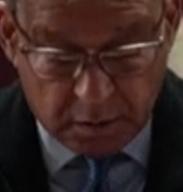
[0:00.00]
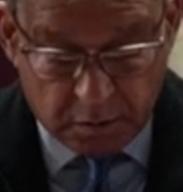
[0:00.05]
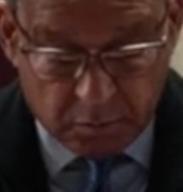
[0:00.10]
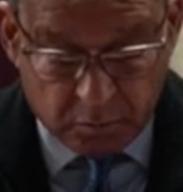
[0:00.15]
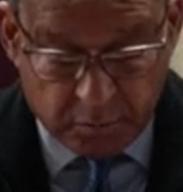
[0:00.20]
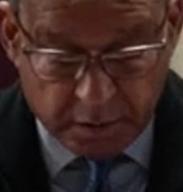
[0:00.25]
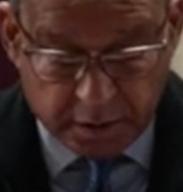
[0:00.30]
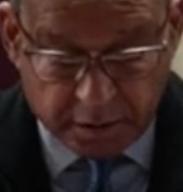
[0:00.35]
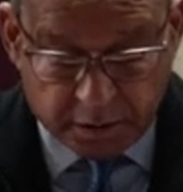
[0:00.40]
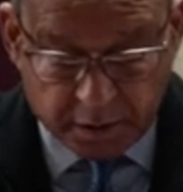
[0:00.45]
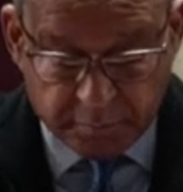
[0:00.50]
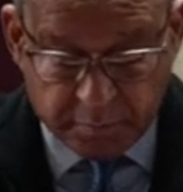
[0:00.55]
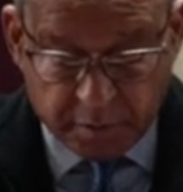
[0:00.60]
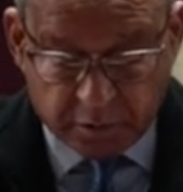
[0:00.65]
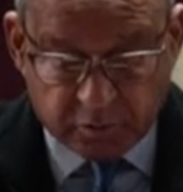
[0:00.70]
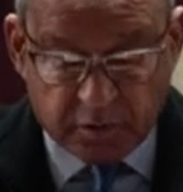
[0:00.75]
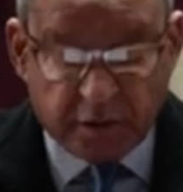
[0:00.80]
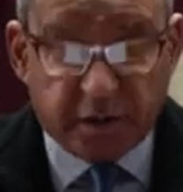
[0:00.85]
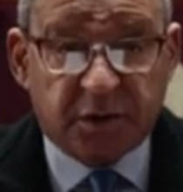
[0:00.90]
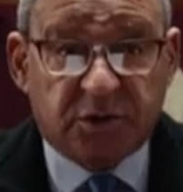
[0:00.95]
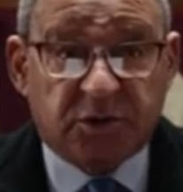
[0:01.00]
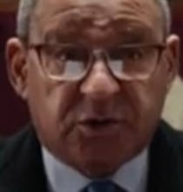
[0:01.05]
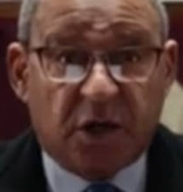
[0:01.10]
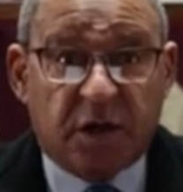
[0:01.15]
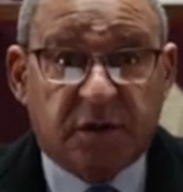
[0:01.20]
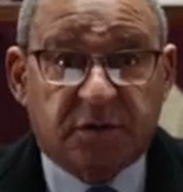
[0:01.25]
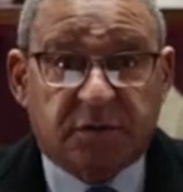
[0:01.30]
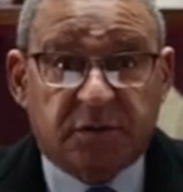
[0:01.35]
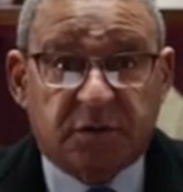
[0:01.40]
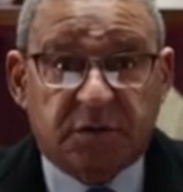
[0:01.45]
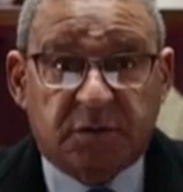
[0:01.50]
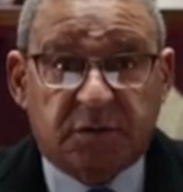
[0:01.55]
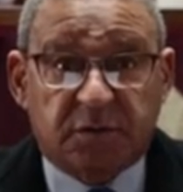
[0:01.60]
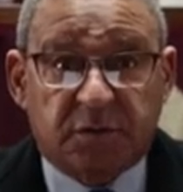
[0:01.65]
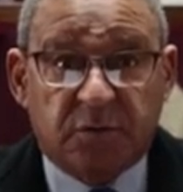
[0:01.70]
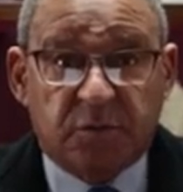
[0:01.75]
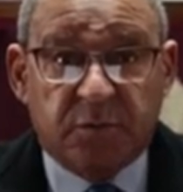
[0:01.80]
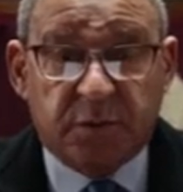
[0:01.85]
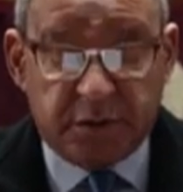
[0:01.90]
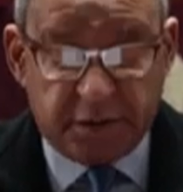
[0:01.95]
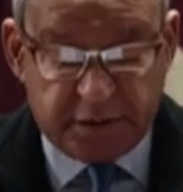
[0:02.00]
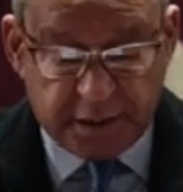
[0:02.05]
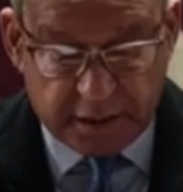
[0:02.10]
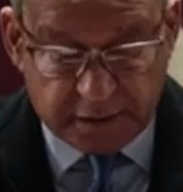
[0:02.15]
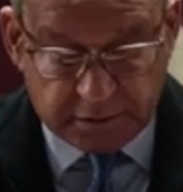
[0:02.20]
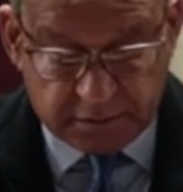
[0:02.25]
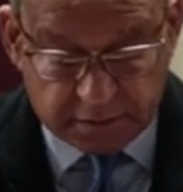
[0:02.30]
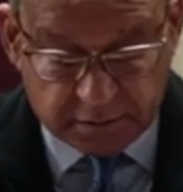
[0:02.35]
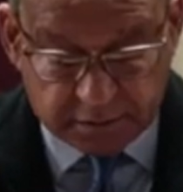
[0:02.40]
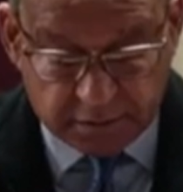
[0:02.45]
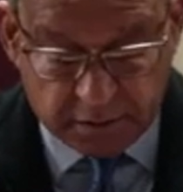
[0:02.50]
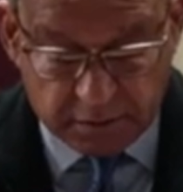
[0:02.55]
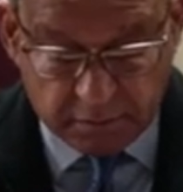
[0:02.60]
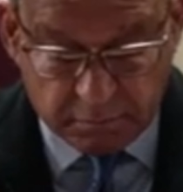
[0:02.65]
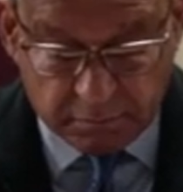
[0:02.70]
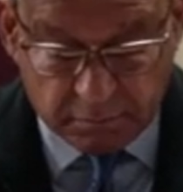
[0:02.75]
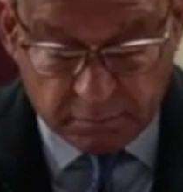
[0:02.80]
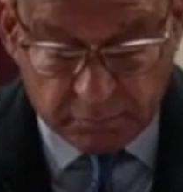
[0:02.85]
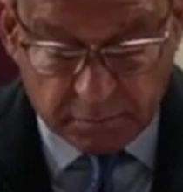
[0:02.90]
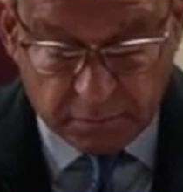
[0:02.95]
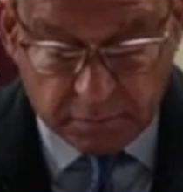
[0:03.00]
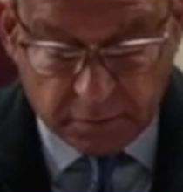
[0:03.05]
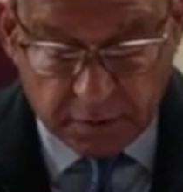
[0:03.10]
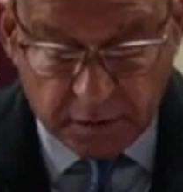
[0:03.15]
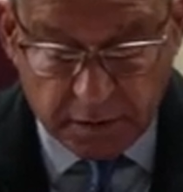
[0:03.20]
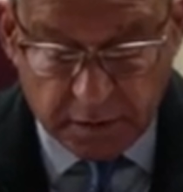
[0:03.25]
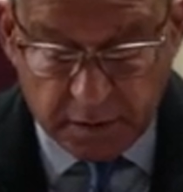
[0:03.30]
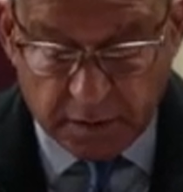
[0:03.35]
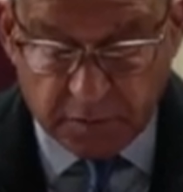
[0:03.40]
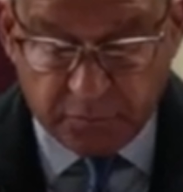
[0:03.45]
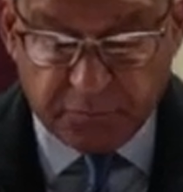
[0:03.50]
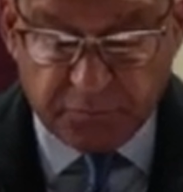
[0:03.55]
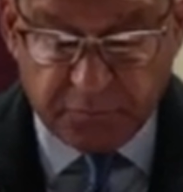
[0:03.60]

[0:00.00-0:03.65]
where Democratic chances were dicey. In